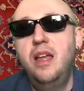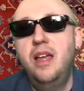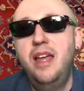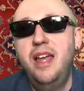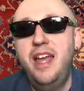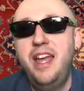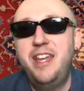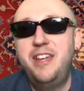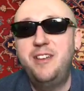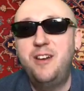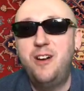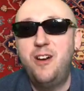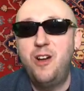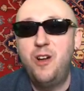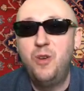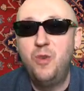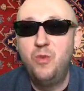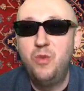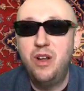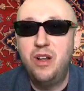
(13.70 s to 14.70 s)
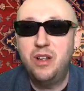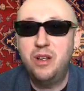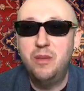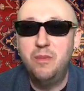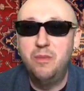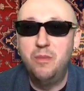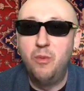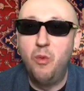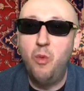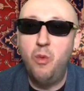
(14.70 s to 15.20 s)
Hey y'all,
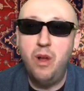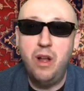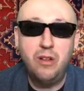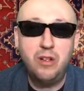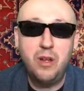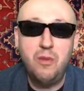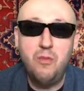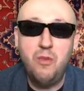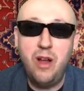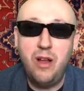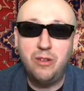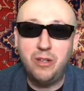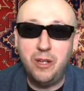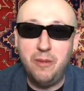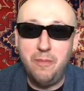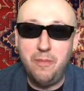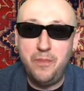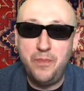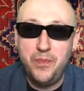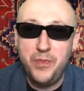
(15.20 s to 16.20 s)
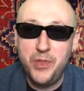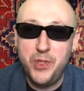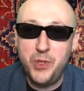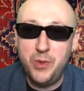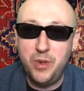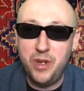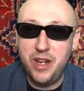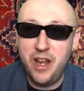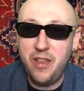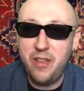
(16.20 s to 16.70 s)
welcome
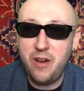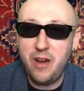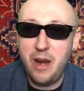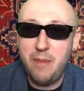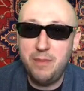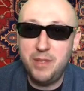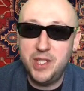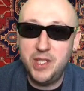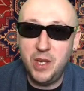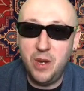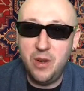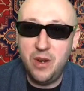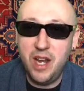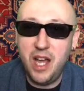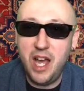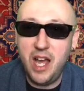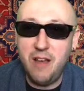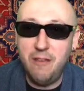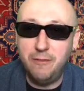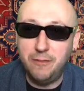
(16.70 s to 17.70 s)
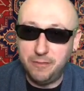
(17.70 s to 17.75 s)
to another episode of